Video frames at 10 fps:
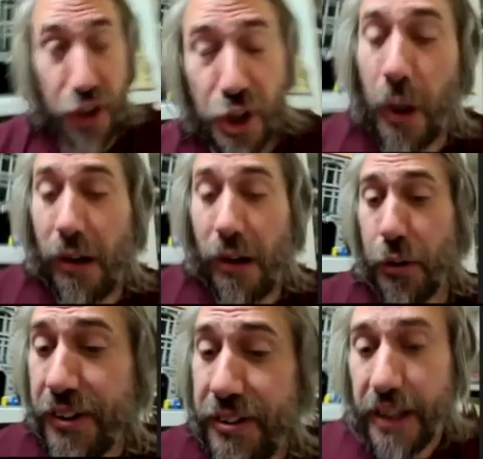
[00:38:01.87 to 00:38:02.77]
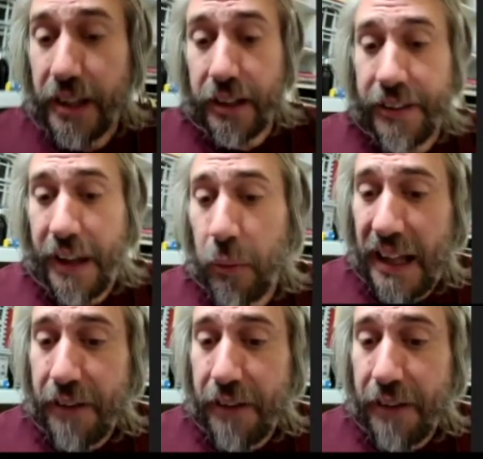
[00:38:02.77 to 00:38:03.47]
you are autistic and that will have mm.